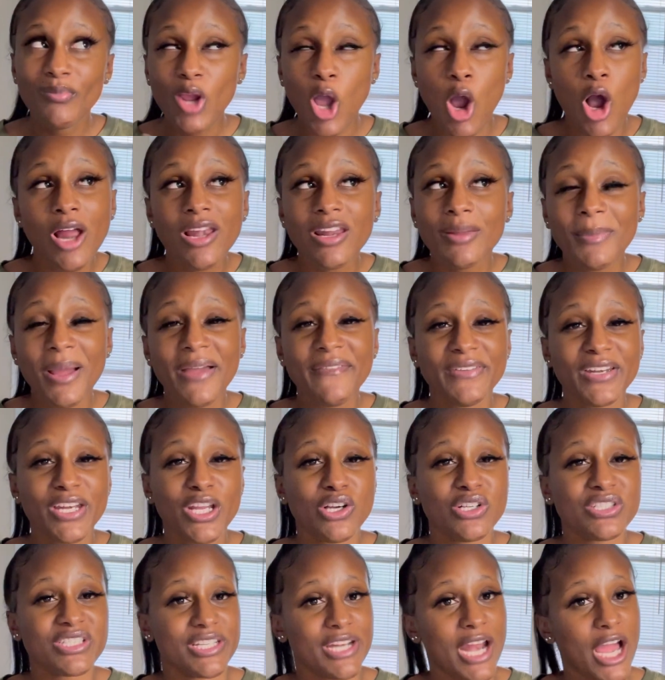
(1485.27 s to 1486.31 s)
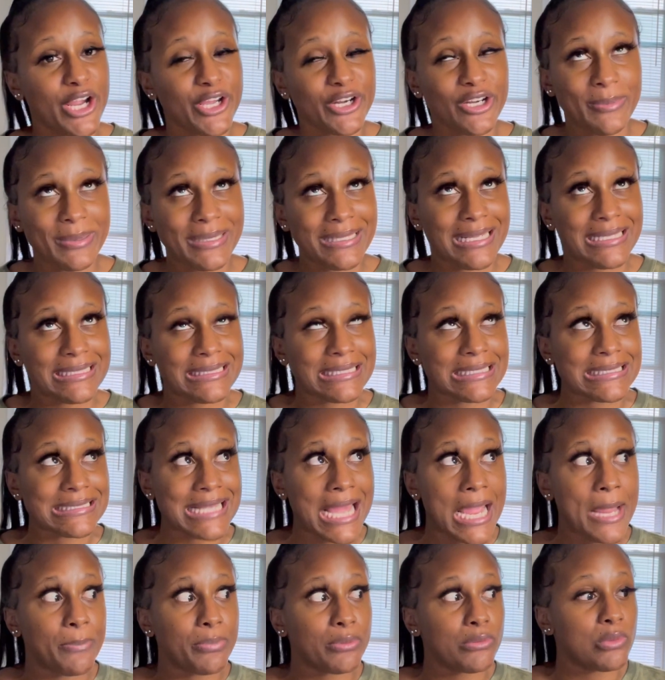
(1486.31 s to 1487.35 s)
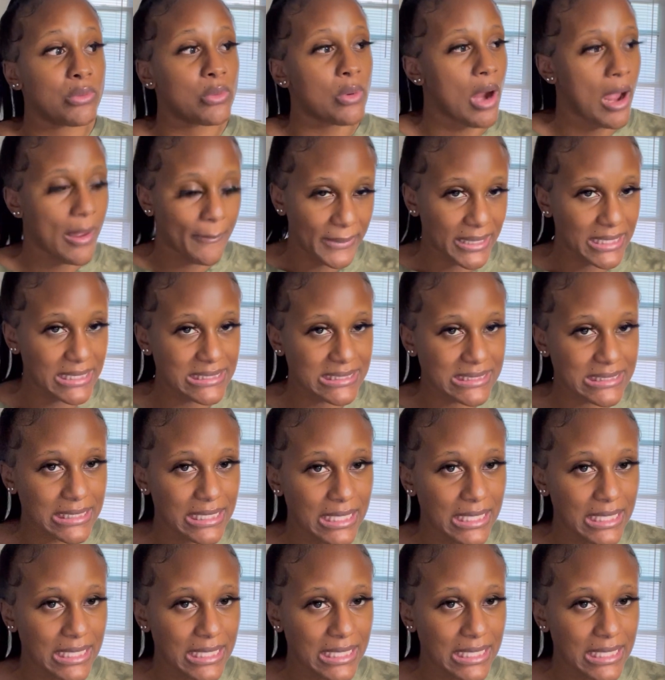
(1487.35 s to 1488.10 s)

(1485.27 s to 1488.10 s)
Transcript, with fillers: All of my videos are not going to be like this, I promise.